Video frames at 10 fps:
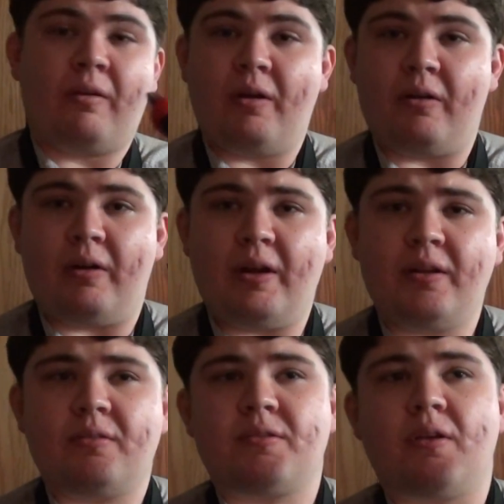
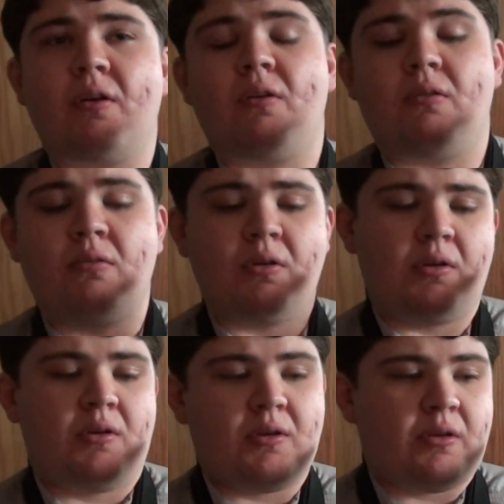Alright, so
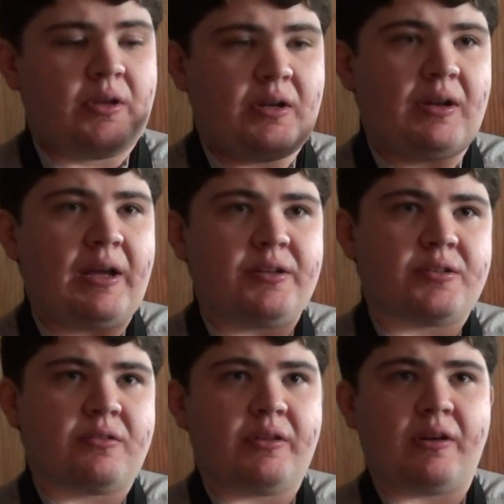get a nice
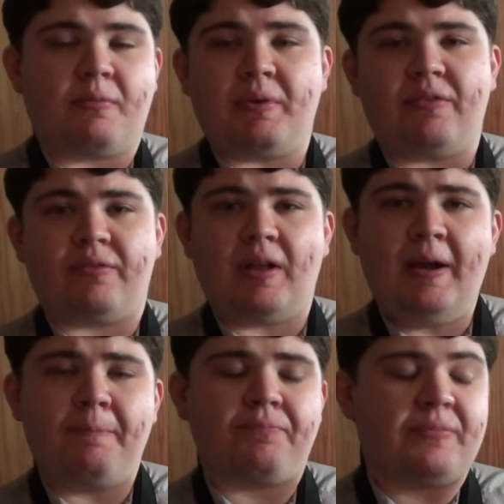clear B
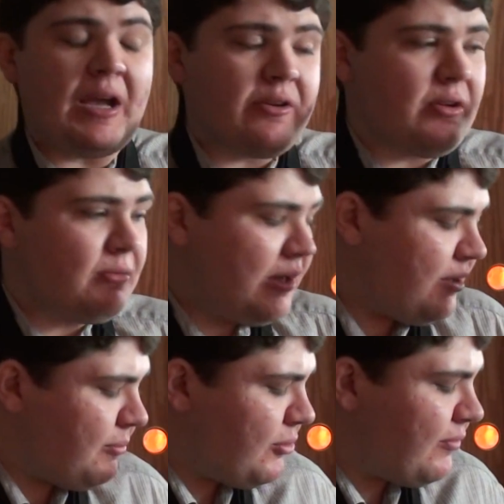flat. Now you're ready
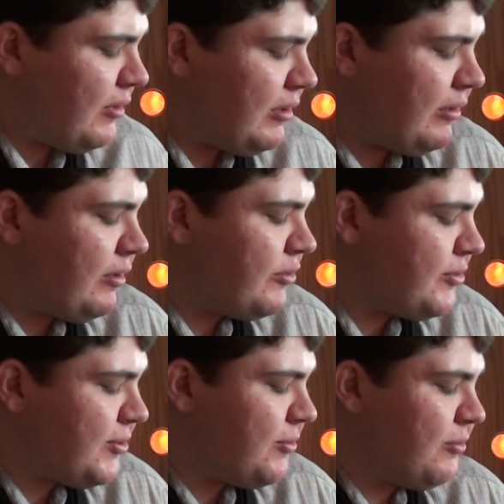to move on
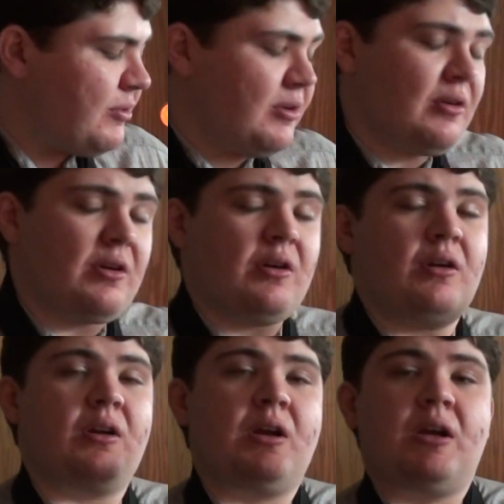to
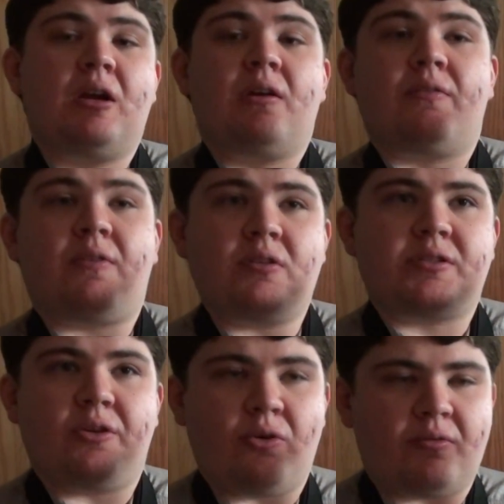your
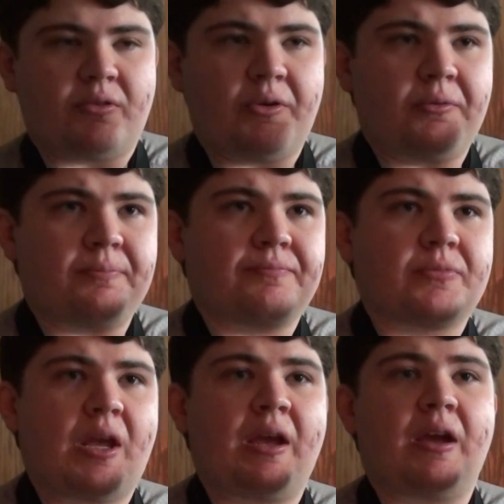first overtone.
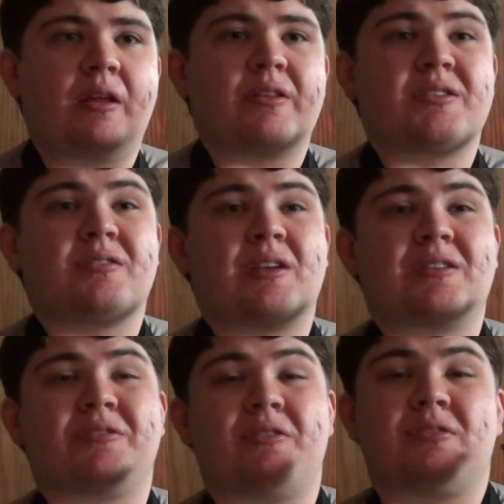And this is
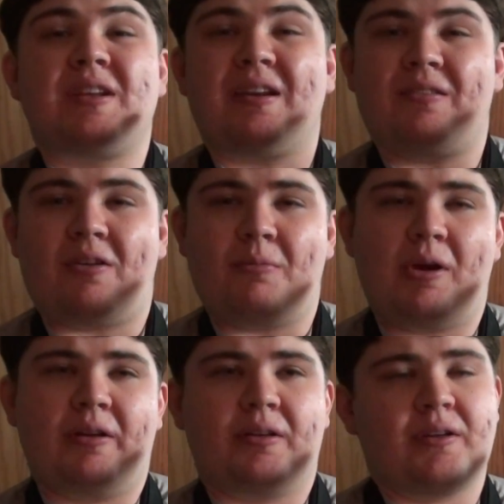actually your second
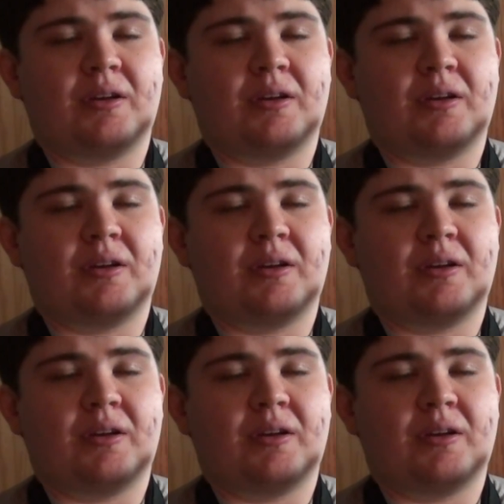harmonic,